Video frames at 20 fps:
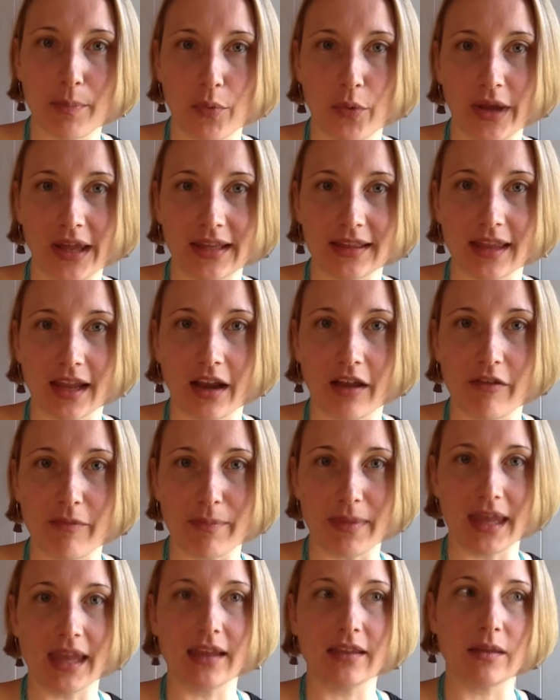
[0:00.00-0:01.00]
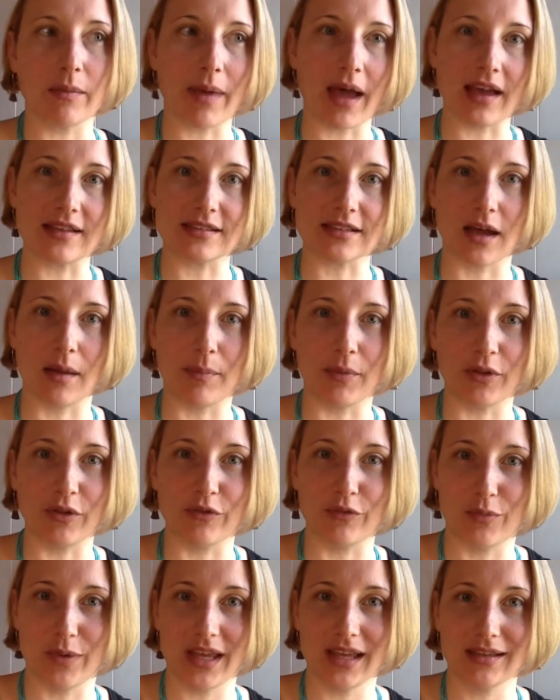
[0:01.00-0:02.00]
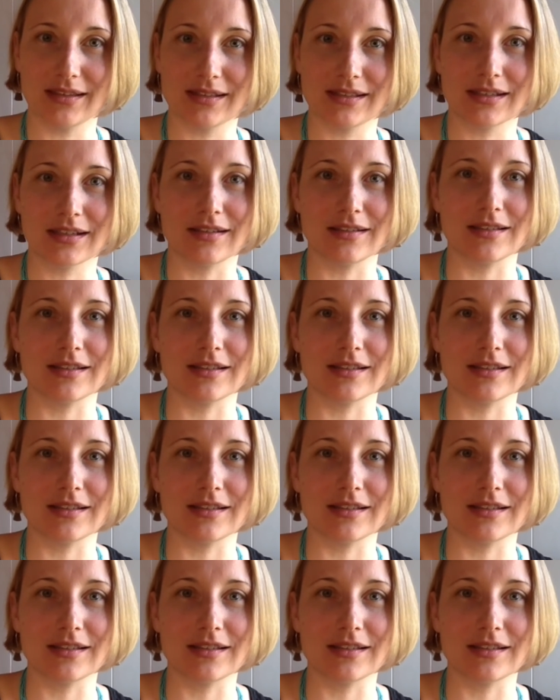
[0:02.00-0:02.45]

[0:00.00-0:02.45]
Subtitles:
point that I've made the past couple of weeks because